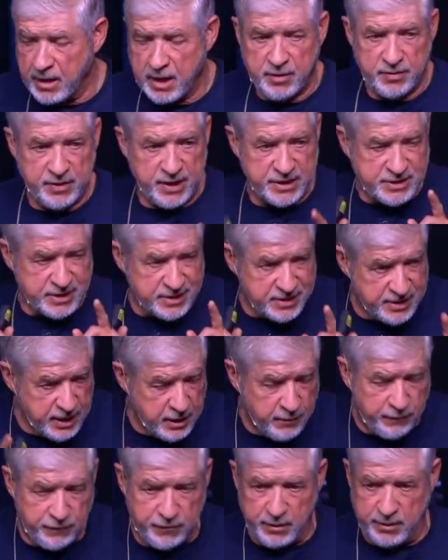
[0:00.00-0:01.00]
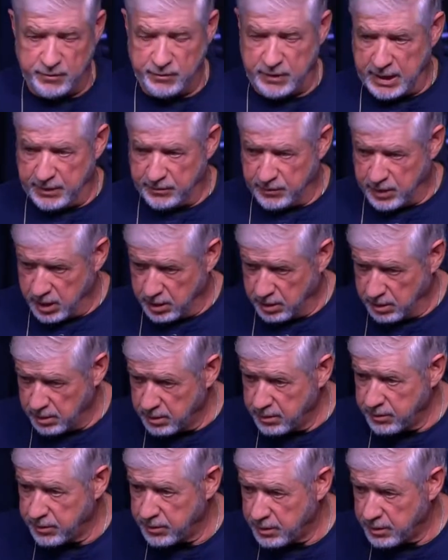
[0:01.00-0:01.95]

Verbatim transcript: that's different than the earth,